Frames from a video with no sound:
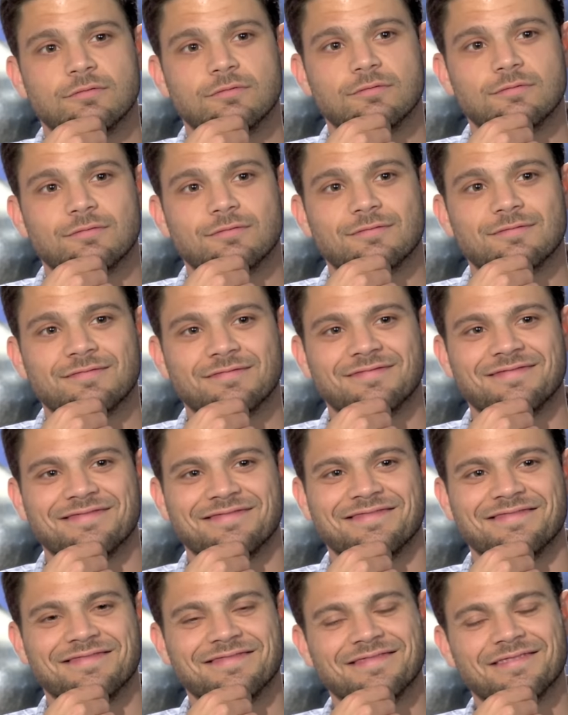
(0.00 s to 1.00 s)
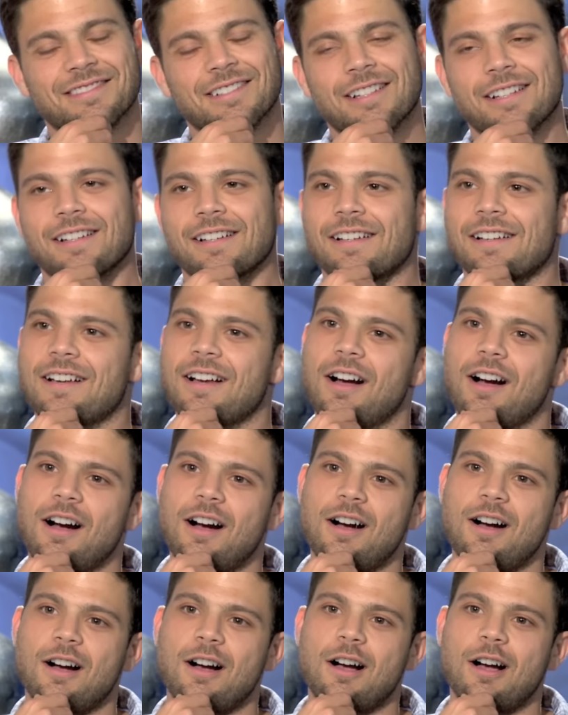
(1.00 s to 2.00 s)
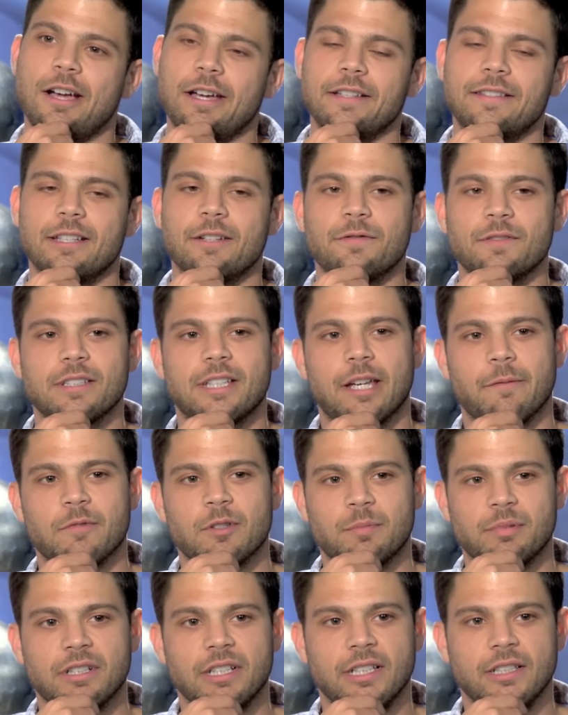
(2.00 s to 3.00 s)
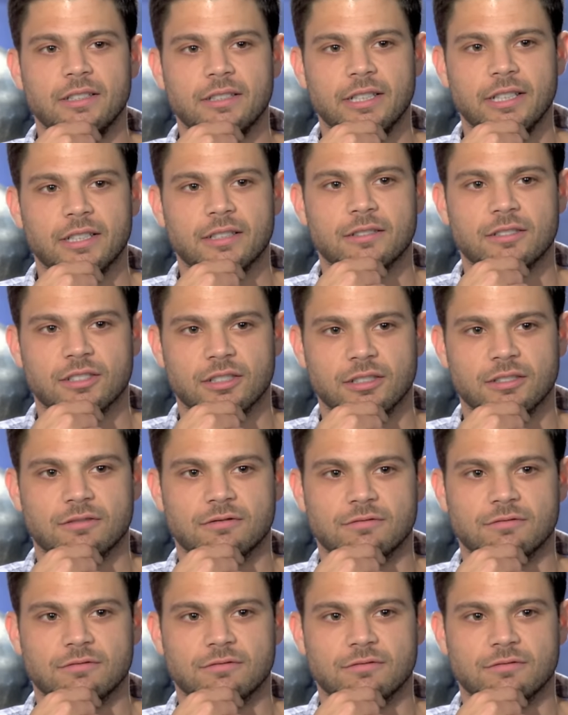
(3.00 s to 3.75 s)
on every level? Uh, it definitely came into play, yeah, sure.